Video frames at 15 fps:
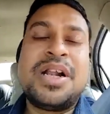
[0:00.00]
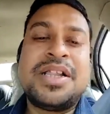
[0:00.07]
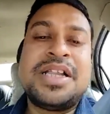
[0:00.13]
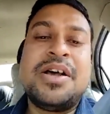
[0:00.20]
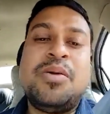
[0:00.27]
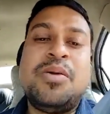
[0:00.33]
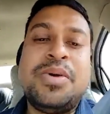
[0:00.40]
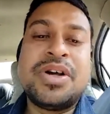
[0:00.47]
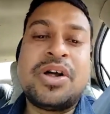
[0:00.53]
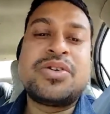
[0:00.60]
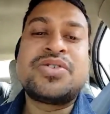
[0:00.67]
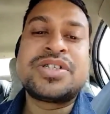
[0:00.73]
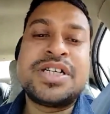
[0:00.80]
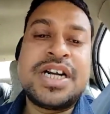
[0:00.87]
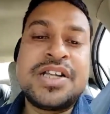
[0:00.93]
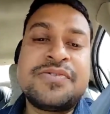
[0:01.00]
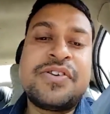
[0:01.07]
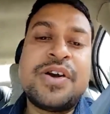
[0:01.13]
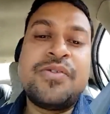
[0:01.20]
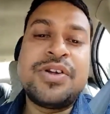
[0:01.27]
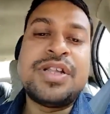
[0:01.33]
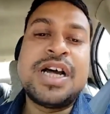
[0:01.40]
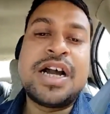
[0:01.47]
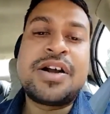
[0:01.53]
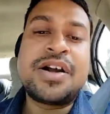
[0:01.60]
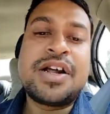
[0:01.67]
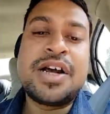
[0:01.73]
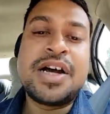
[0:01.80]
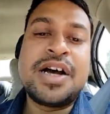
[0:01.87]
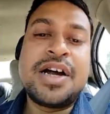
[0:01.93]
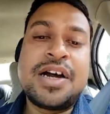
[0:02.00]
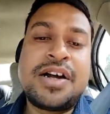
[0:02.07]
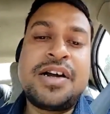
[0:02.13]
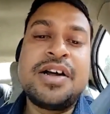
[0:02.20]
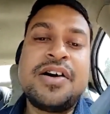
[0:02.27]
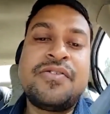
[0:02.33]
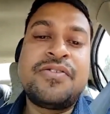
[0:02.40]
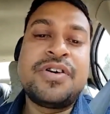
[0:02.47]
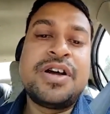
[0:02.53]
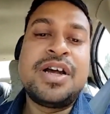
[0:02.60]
They will be also satisfied with that turf.